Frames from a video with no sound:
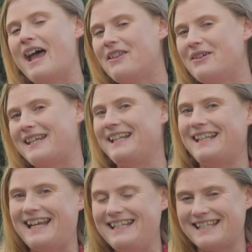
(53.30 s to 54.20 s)
And there is a
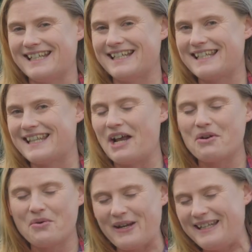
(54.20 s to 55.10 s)
legend that
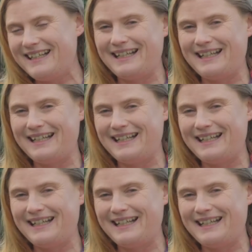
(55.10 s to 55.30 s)
Queen